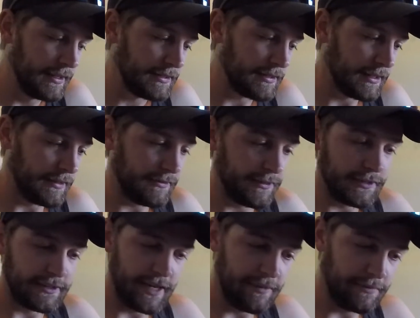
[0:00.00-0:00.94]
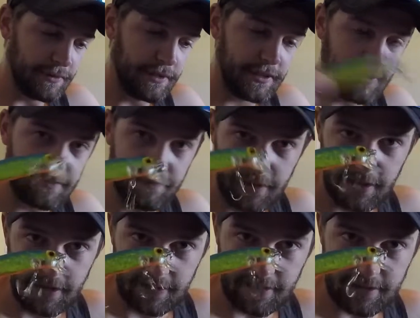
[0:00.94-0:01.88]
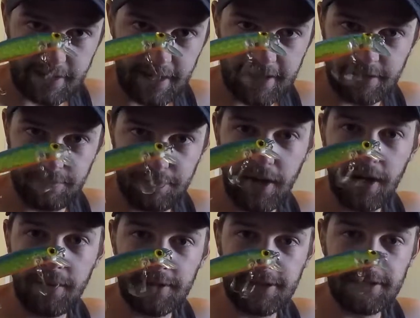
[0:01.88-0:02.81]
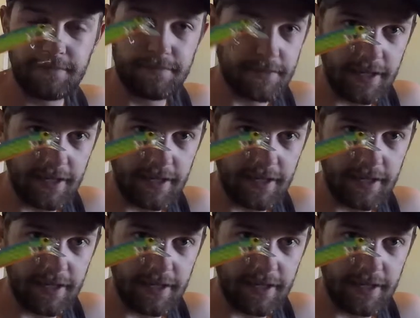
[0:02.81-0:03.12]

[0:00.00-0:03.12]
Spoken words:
So like, for example, like this guy's a bomber,